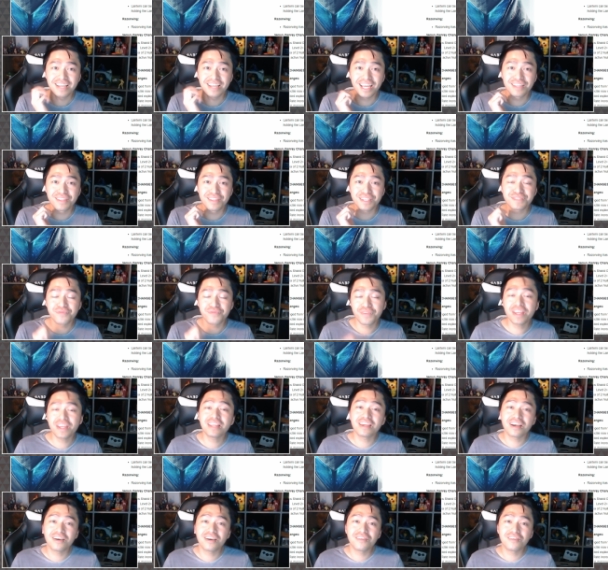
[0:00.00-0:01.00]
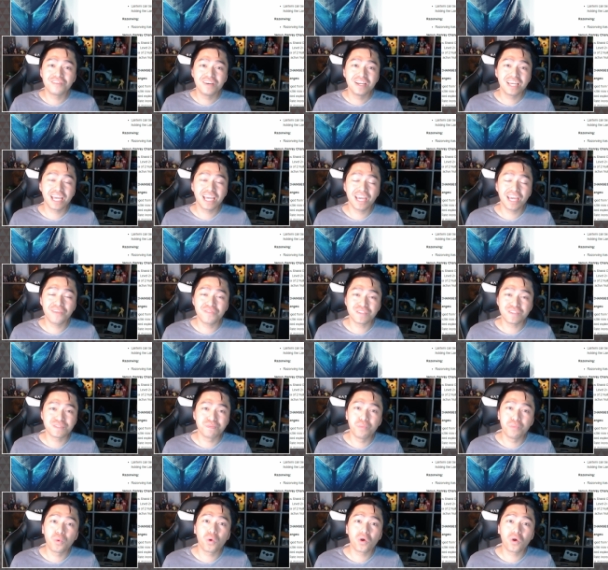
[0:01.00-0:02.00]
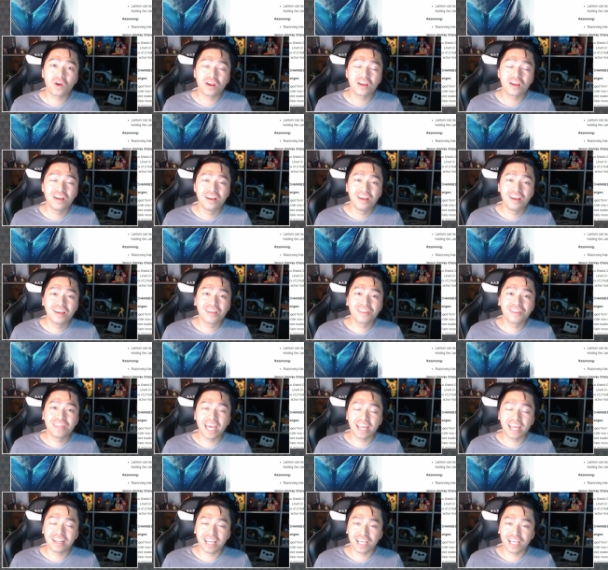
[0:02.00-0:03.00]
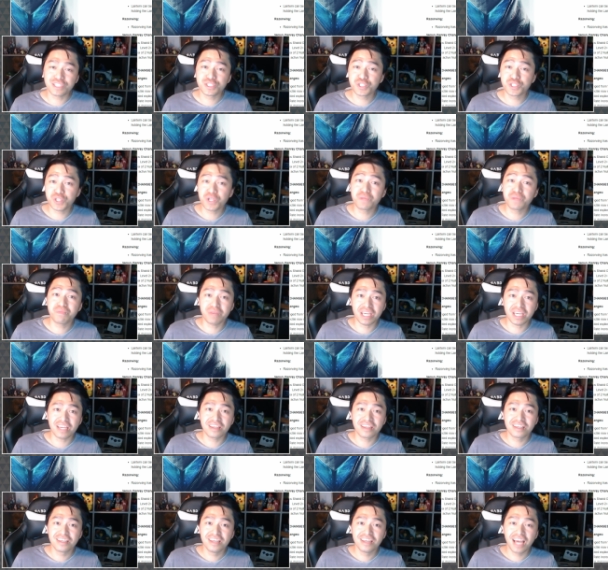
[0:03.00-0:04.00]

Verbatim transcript: in this video if it's more than it should be.